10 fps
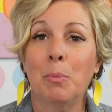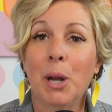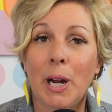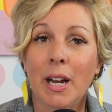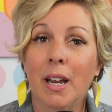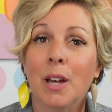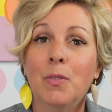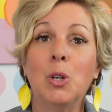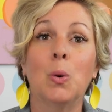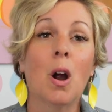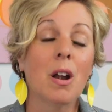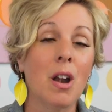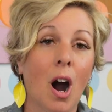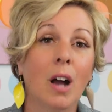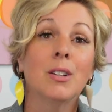period if you are
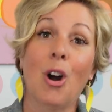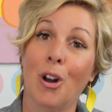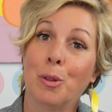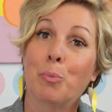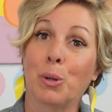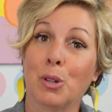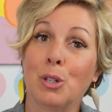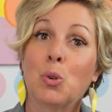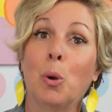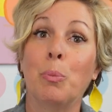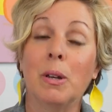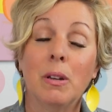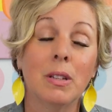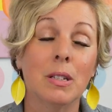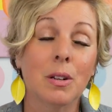not on the birth control pill.
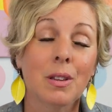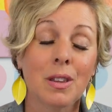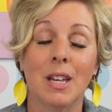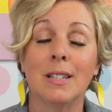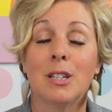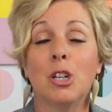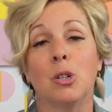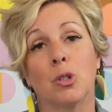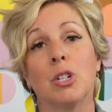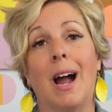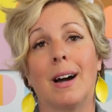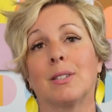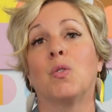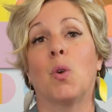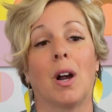These are the things that you should
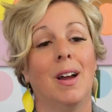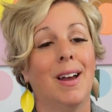ask for.